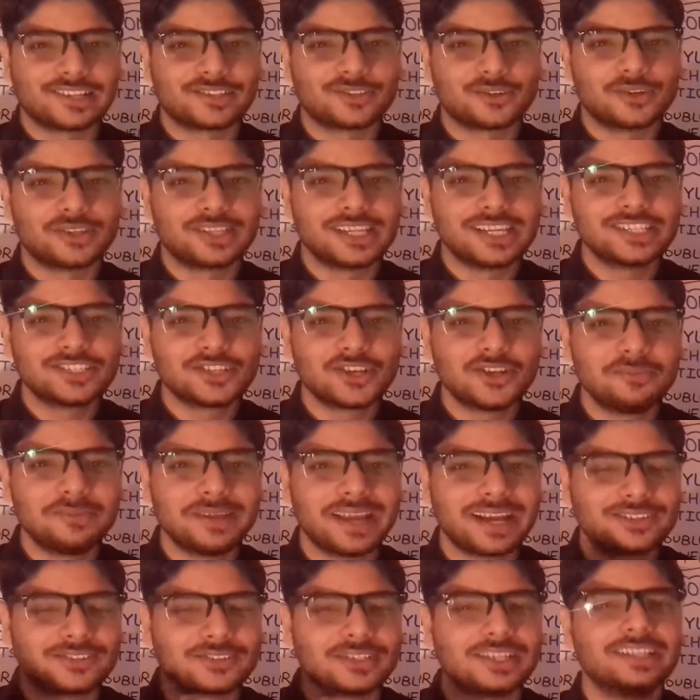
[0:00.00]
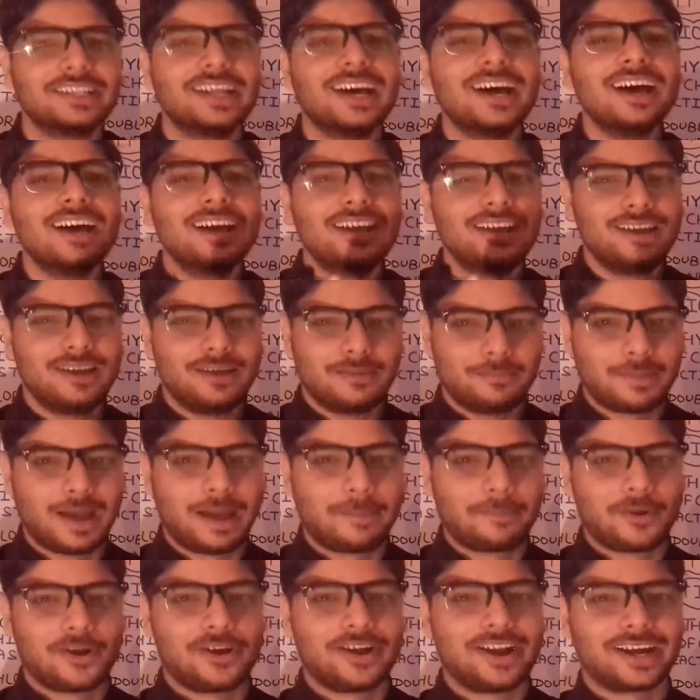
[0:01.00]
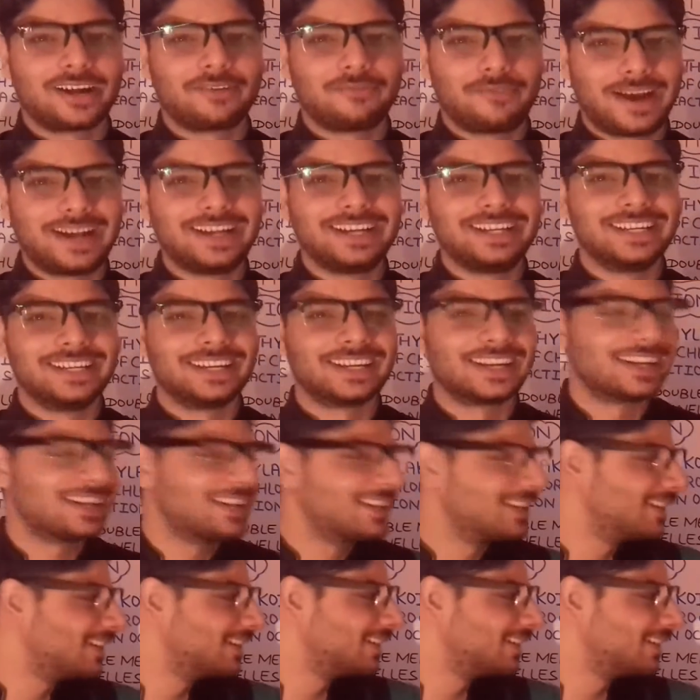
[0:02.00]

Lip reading: So these will be actually the byproduct. Find here.